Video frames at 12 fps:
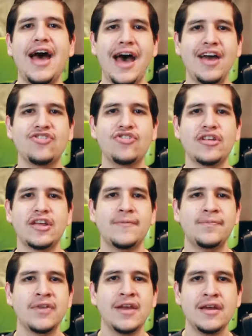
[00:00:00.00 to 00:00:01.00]
Ashley.
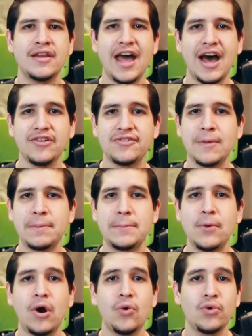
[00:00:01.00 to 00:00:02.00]
Now, some
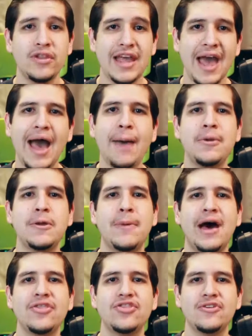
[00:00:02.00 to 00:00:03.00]
people are really happy
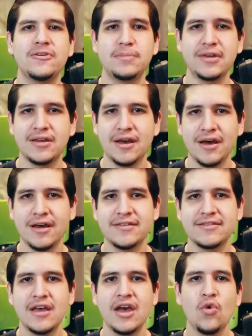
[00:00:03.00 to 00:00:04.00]
about this
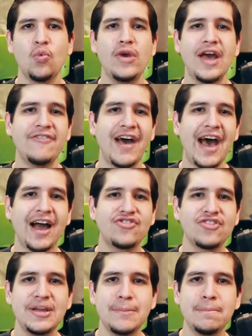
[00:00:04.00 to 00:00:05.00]
because we have
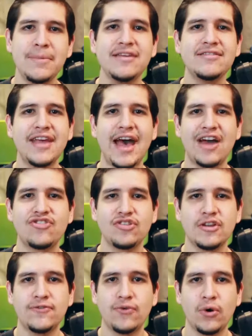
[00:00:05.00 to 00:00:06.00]
actually missed
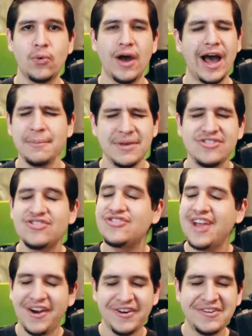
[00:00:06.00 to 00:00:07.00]
Ashley for a while. I mean,
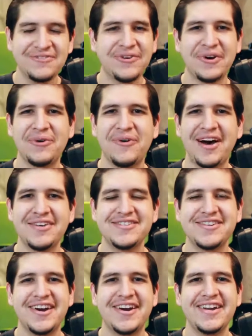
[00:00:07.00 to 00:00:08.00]
Sherry for a while,
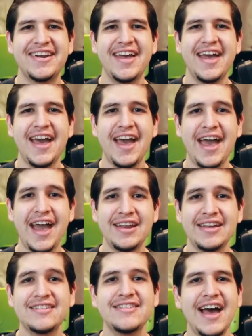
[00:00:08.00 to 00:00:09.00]
sorry.
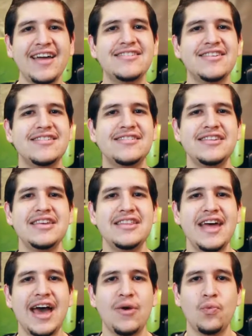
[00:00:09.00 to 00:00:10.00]
And it's nice to see
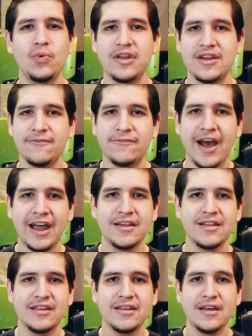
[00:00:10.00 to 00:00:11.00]
that we can
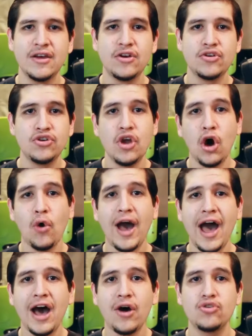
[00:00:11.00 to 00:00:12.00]
finally know
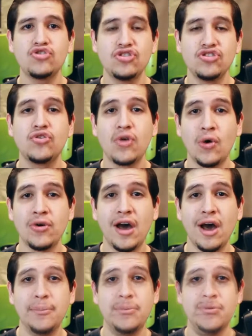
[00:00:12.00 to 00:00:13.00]
how she's grown up.